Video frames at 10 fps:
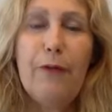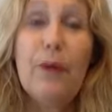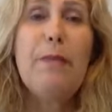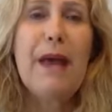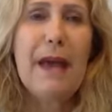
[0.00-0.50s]

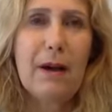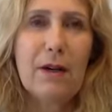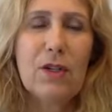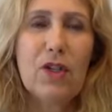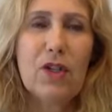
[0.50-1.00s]

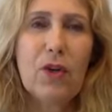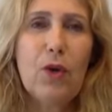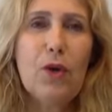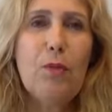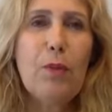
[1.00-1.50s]
repairs. So
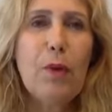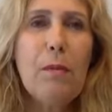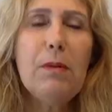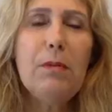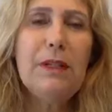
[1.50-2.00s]
you
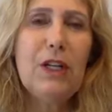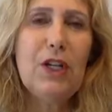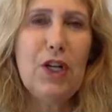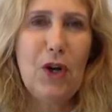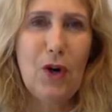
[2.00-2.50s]

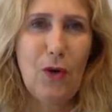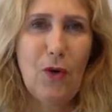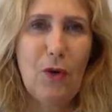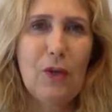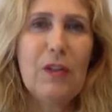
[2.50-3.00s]
probably
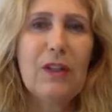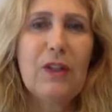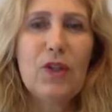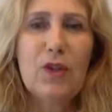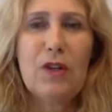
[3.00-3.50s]
know that there
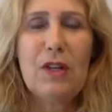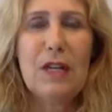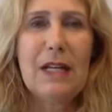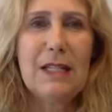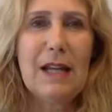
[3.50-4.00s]
are certain
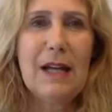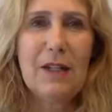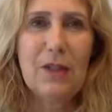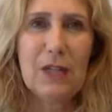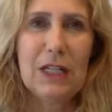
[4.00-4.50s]
things that
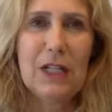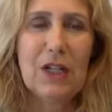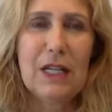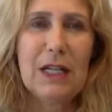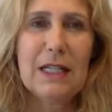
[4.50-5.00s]
you need
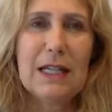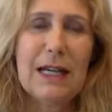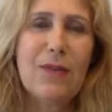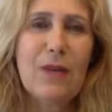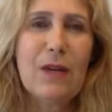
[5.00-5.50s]
to get
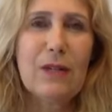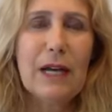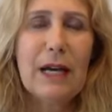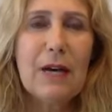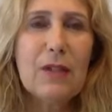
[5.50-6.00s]
done around
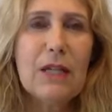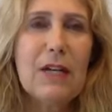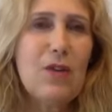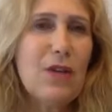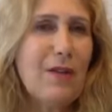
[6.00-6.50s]
the house
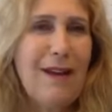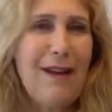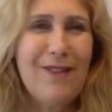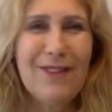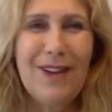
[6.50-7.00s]
and you never
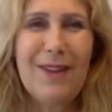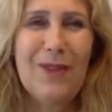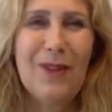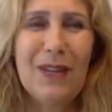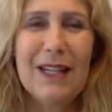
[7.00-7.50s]
have the time
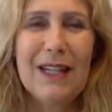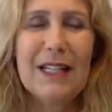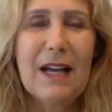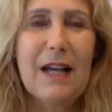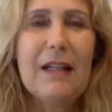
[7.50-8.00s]
to get
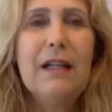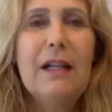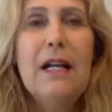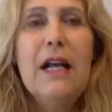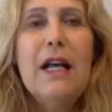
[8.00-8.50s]
it done.
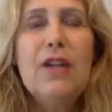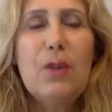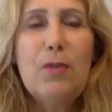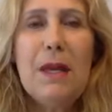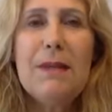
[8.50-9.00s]

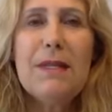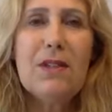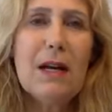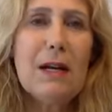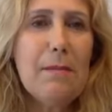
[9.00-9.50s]
So maybe
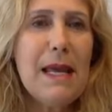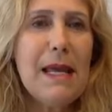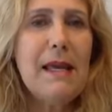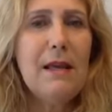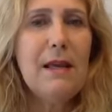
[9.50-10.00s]
start
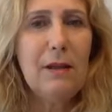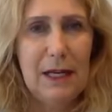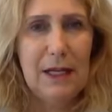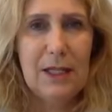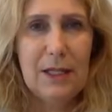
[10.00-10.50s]
making a
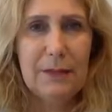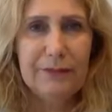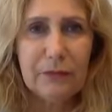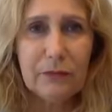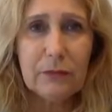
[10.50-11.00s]
list.